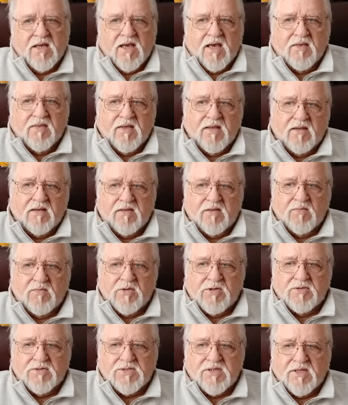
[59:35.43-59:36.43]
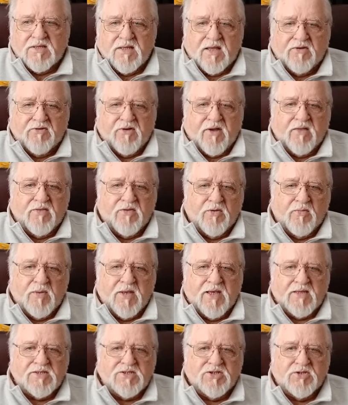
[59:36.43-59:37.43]
And then in the music, they tried their
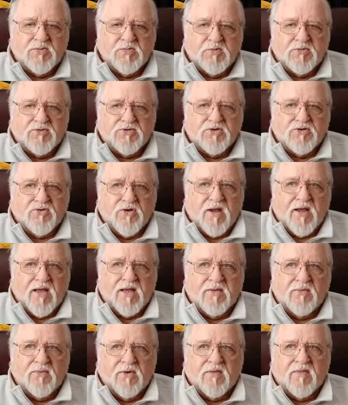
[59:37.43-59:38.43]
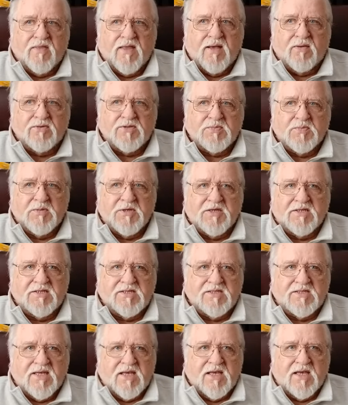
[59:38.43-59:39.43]
best to portray what that was being
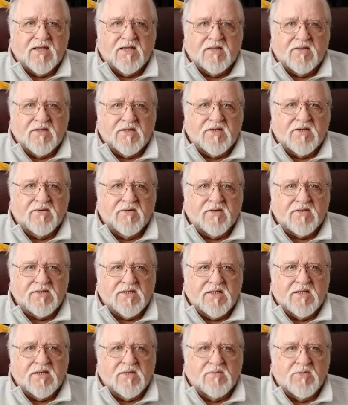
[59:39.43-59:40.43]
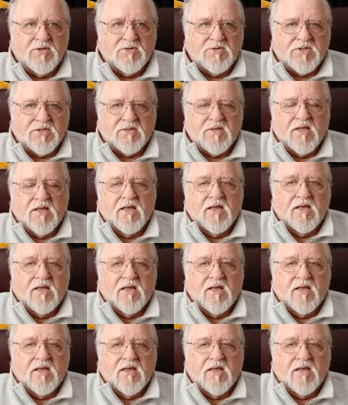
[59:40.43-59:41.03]
said in the lyrics in the music.